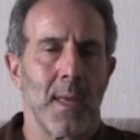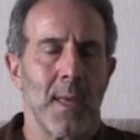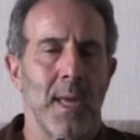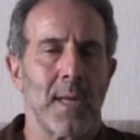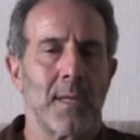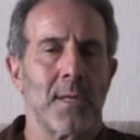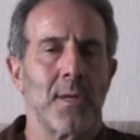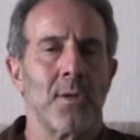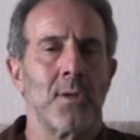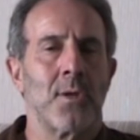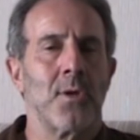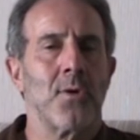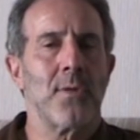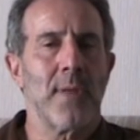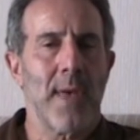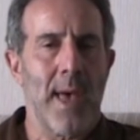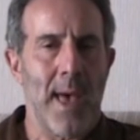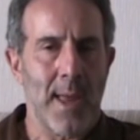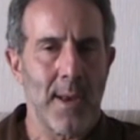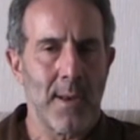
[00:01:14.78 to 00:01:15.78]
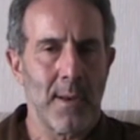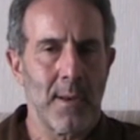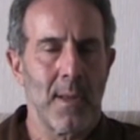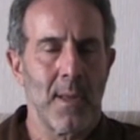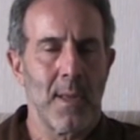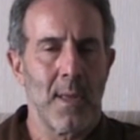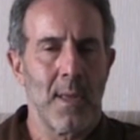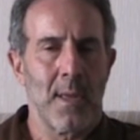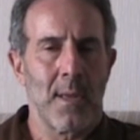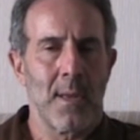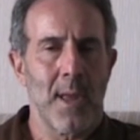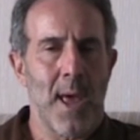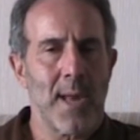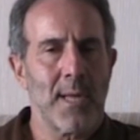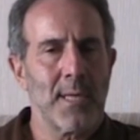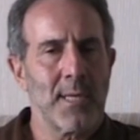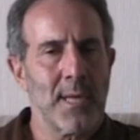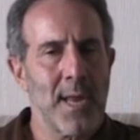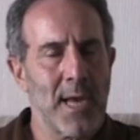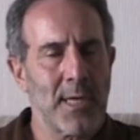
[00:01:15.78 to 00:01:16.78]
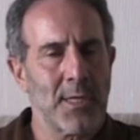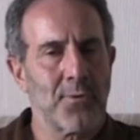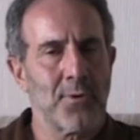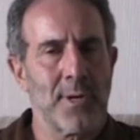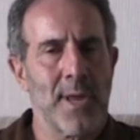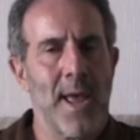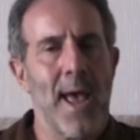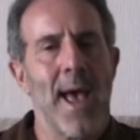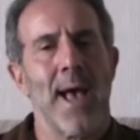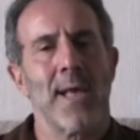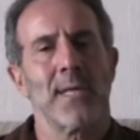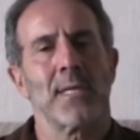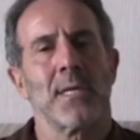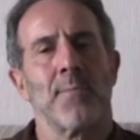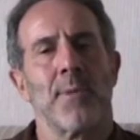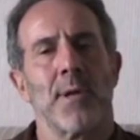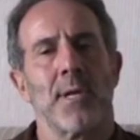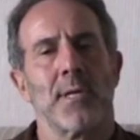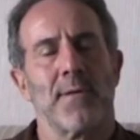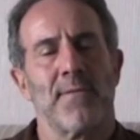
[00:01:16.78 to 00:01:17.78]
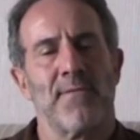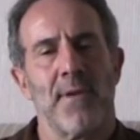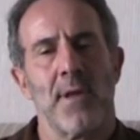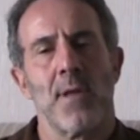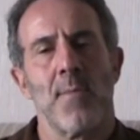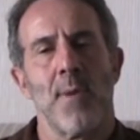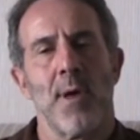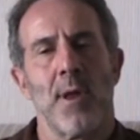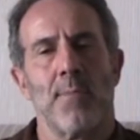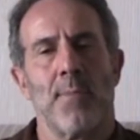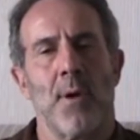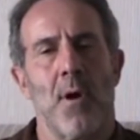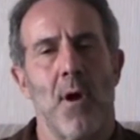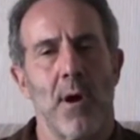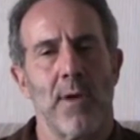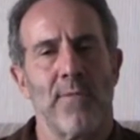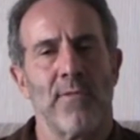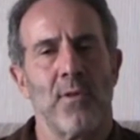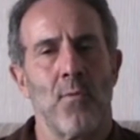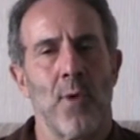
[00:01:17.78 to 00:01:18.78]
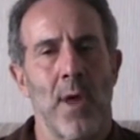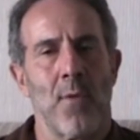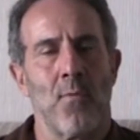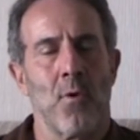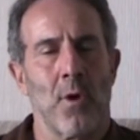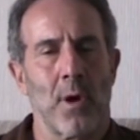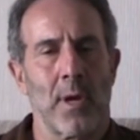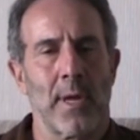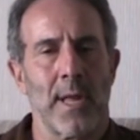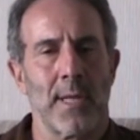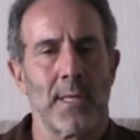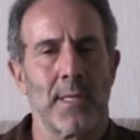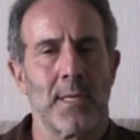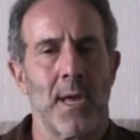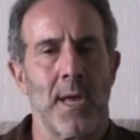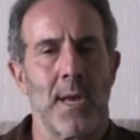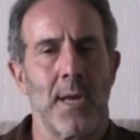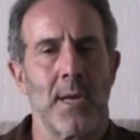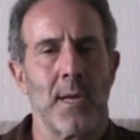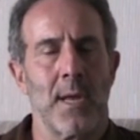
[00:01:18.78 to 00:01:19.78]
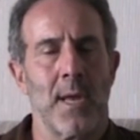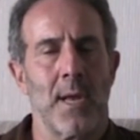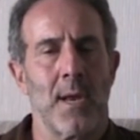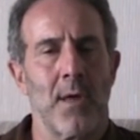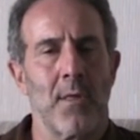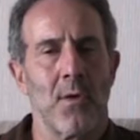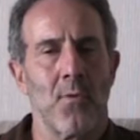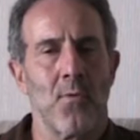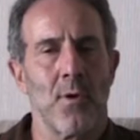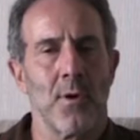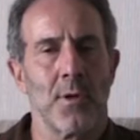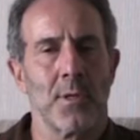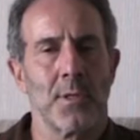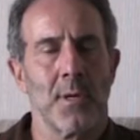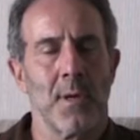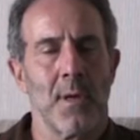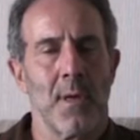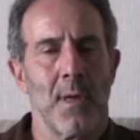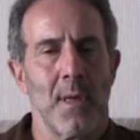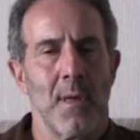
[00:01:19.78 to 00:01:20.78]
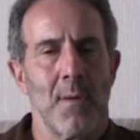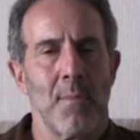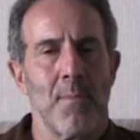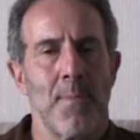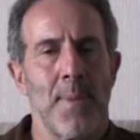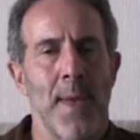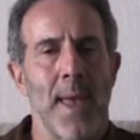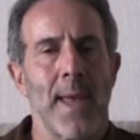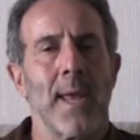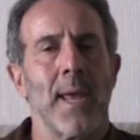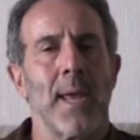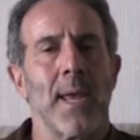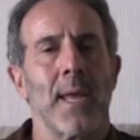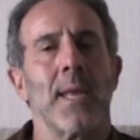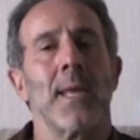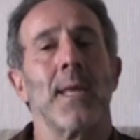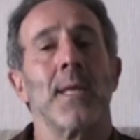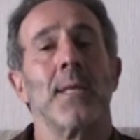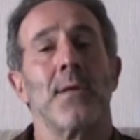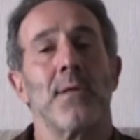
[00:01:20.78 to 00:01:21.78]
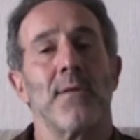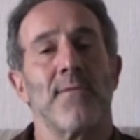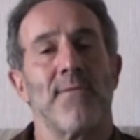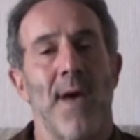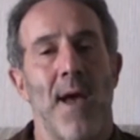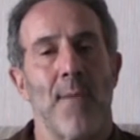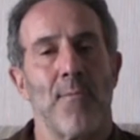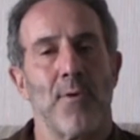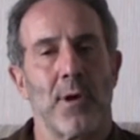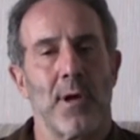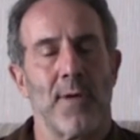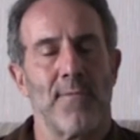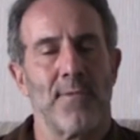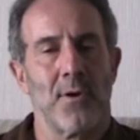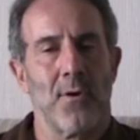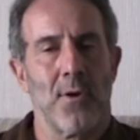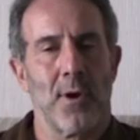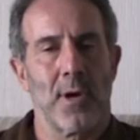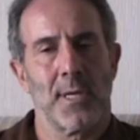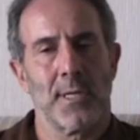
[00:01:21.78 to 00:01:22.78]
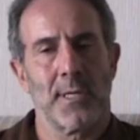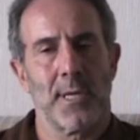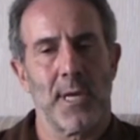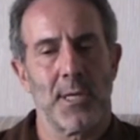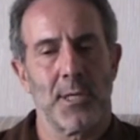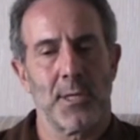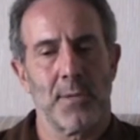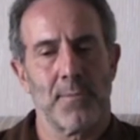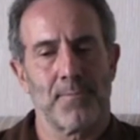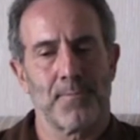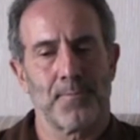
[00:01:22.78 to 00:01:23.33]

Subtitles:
And to do that, not as an extra task, but as a fundamental part of the way work gets done. In other words, baking it into the fabric of the organization.